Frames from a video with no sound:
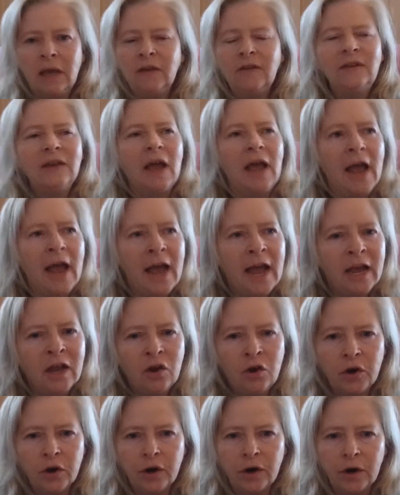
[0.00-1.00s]
his
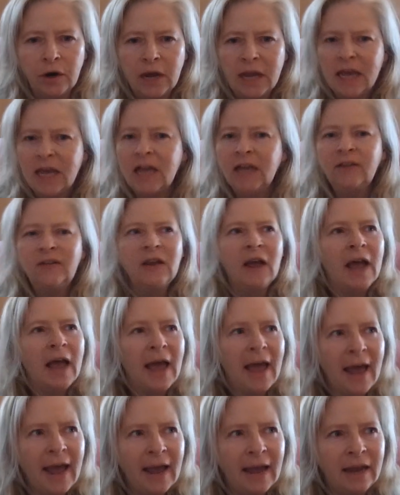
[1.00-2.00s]
anger, his
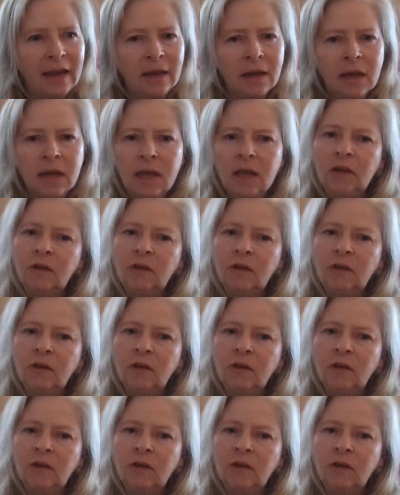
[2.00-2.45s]
hate,